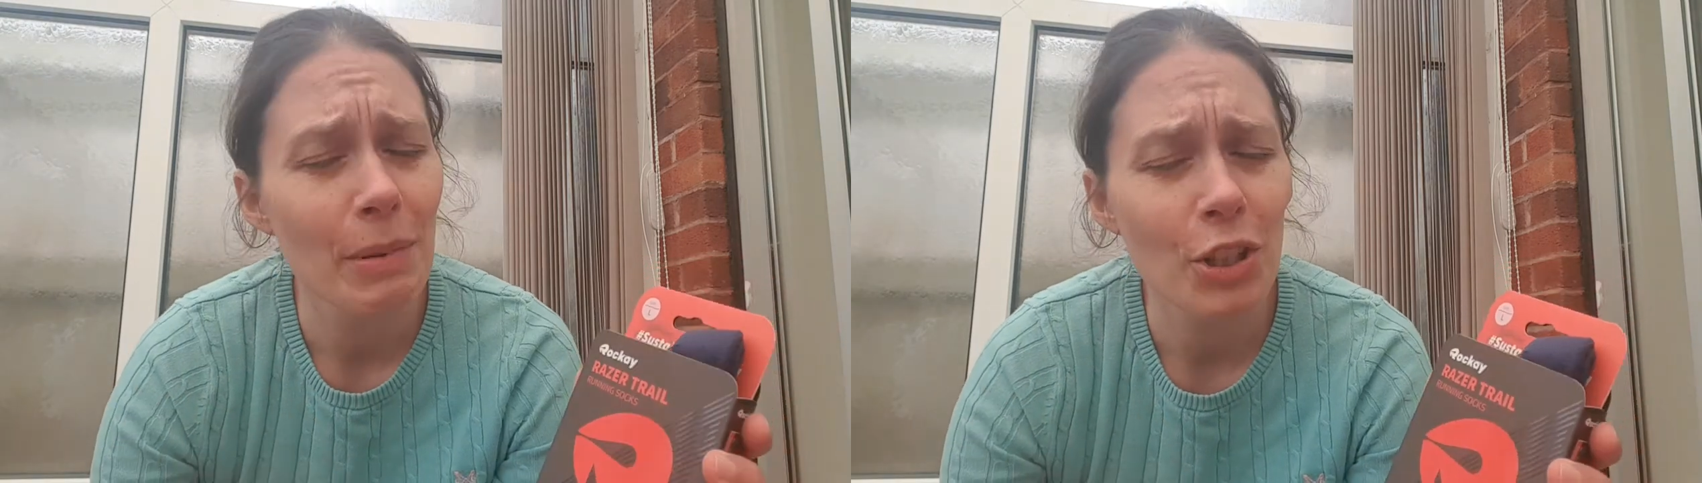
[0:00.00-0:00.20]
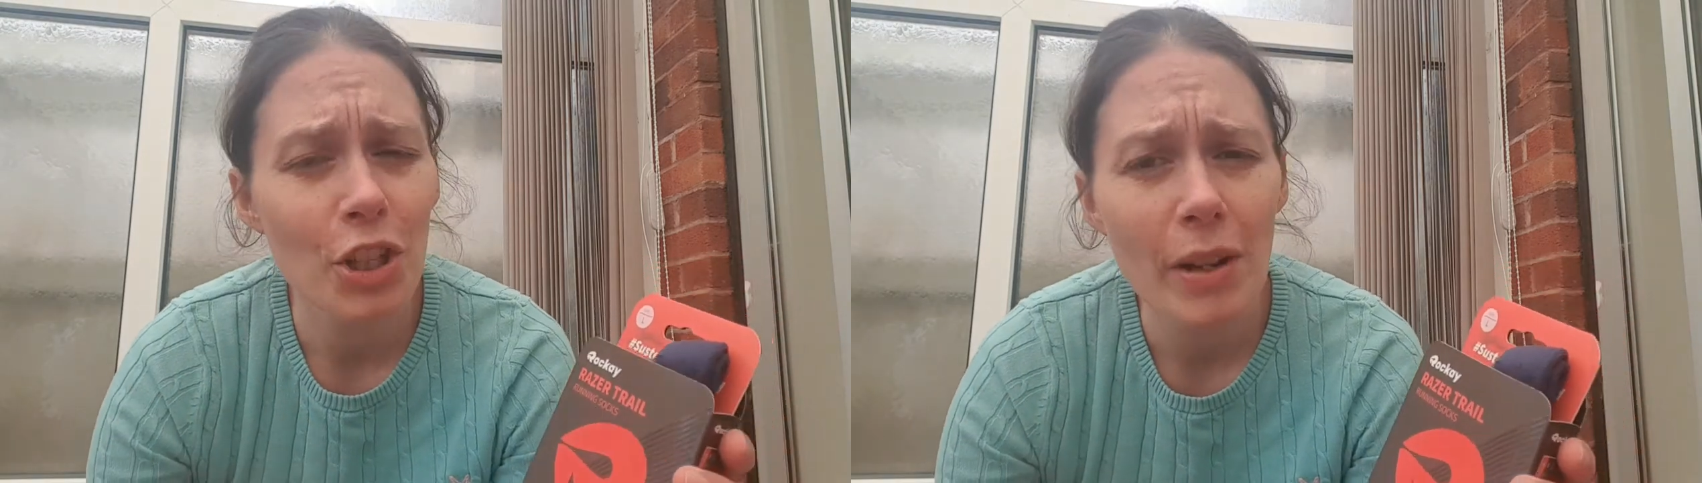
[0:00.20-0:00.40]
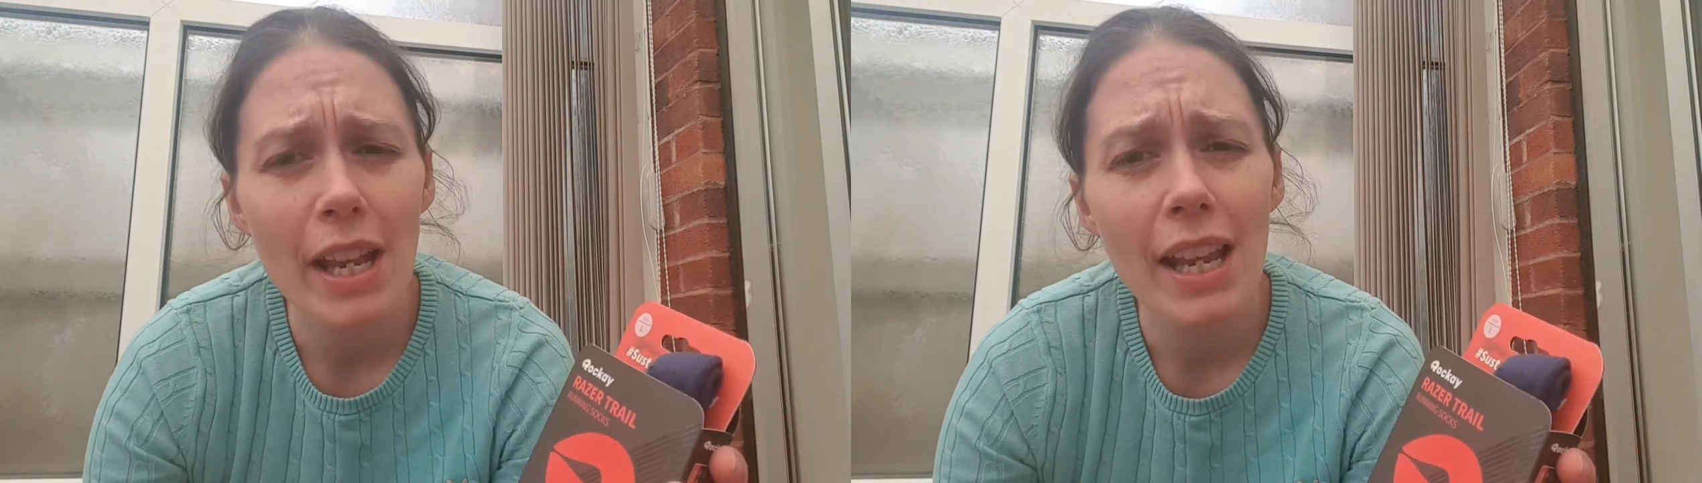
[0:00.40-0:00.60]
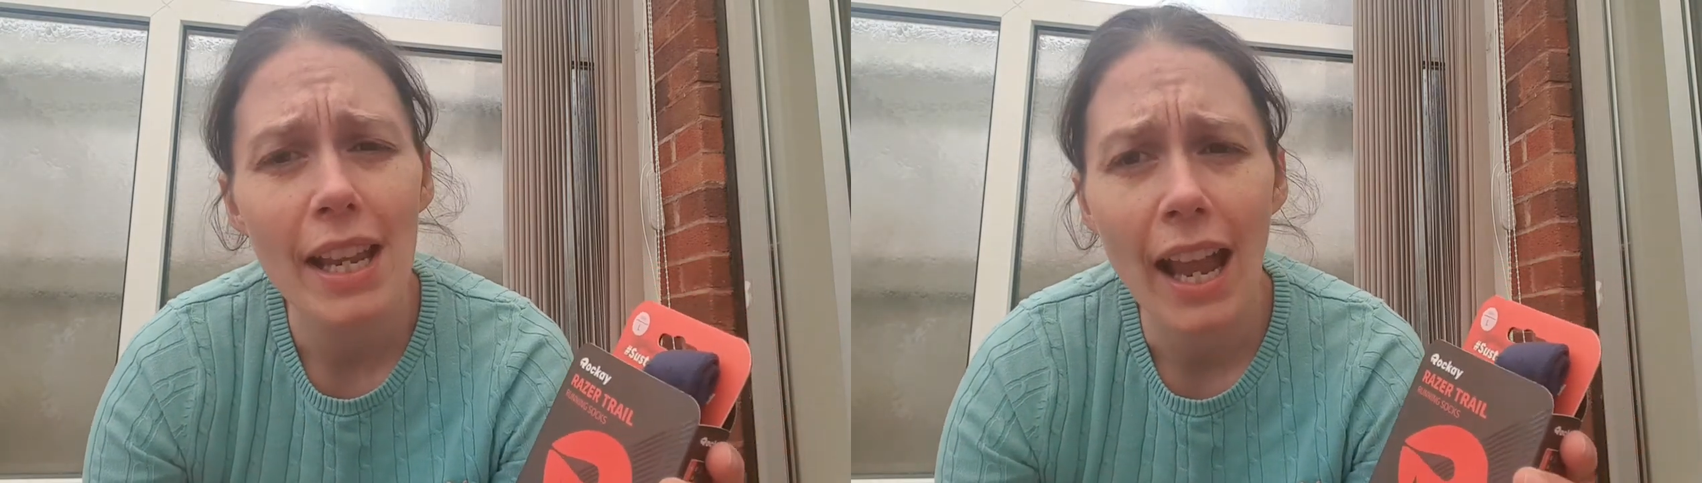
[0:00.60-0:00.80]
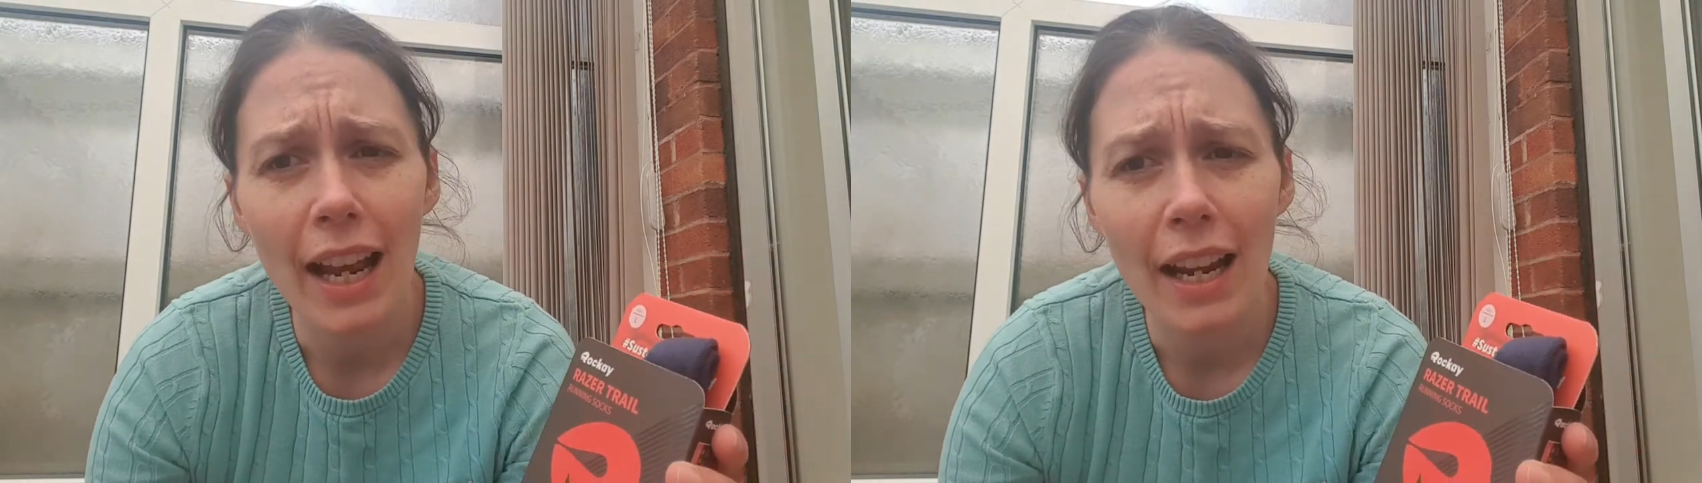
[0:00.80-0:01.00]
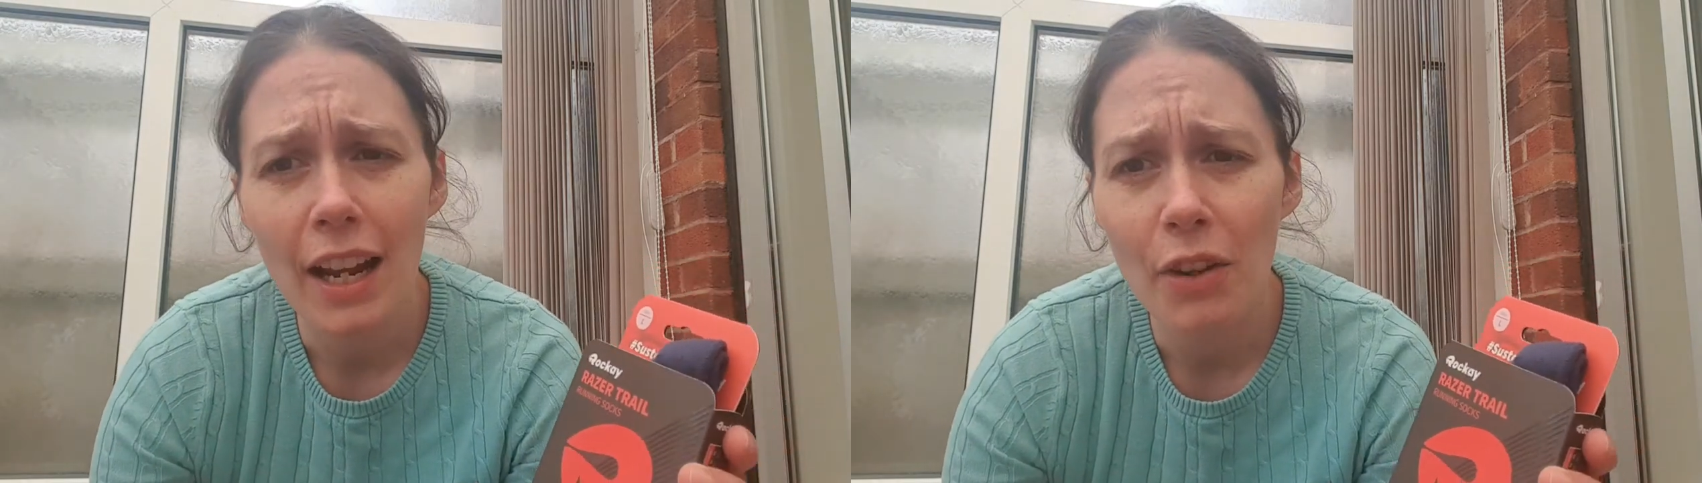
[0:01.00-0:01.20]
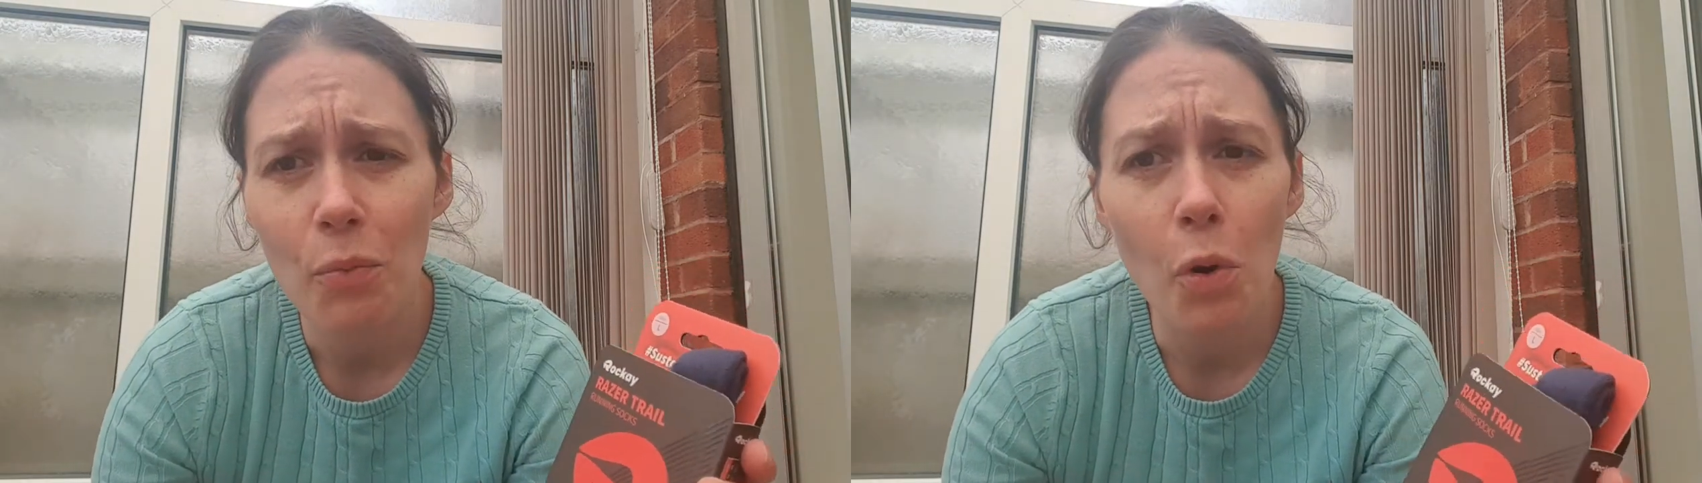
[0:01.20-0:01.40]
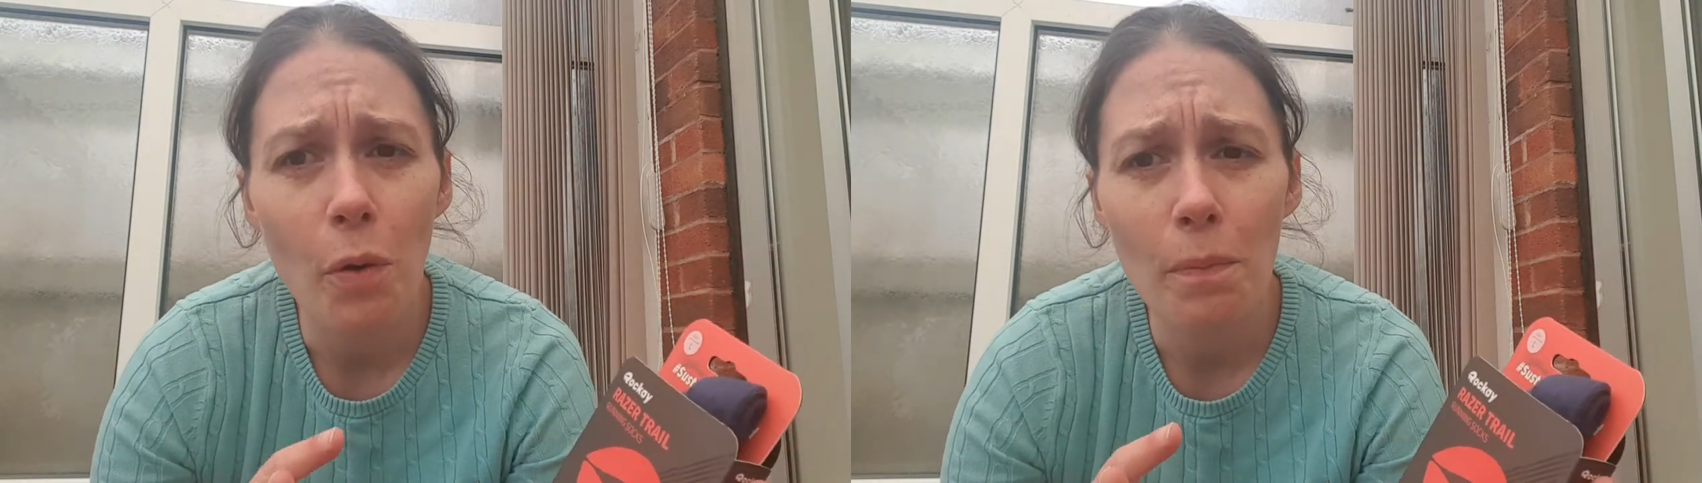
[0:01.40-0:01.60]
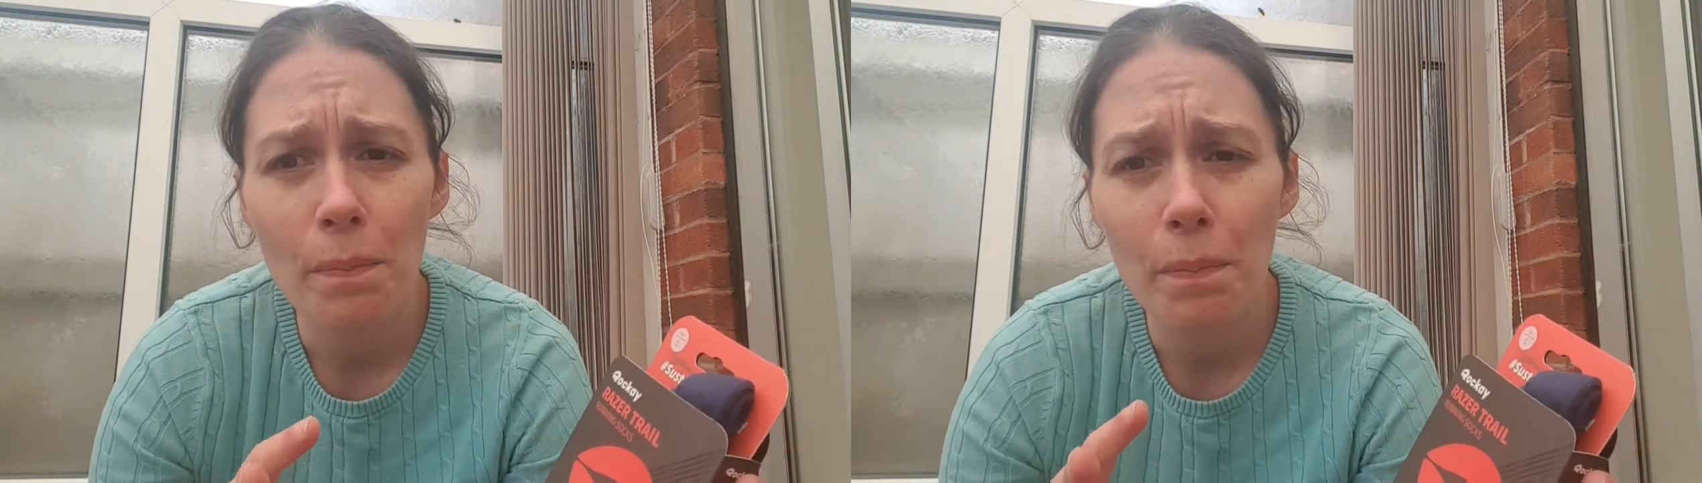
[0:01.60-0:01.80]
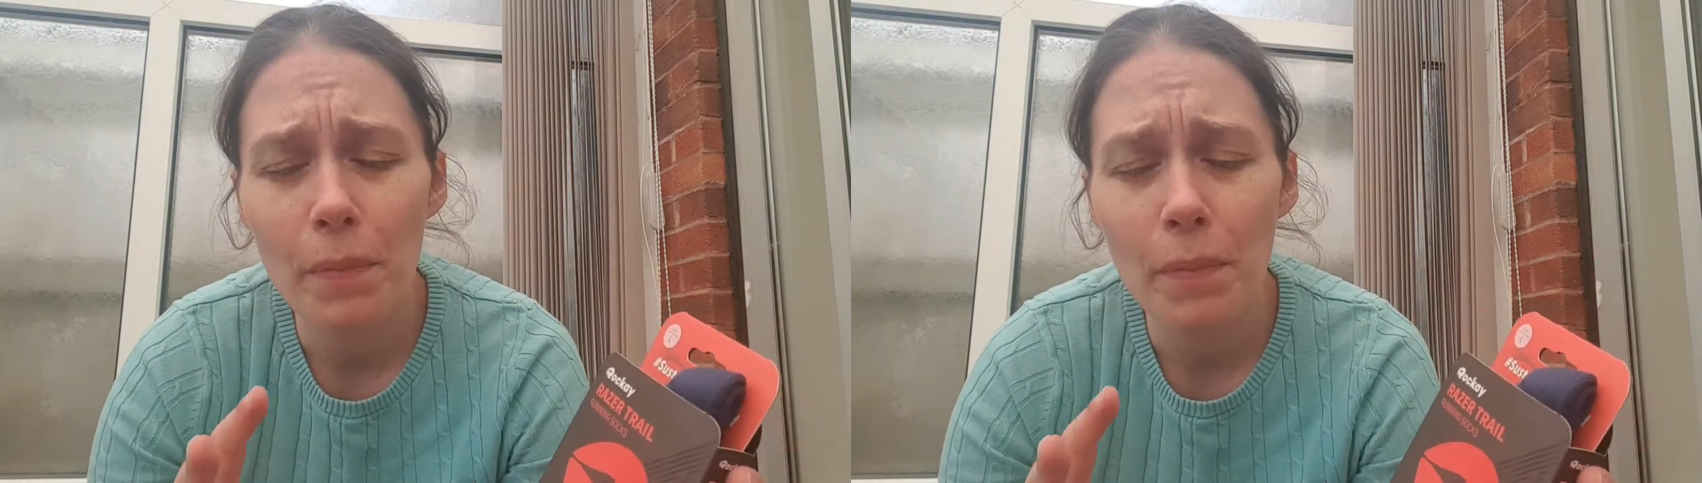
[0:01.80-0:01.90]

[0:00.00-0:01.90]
be doing and kind of what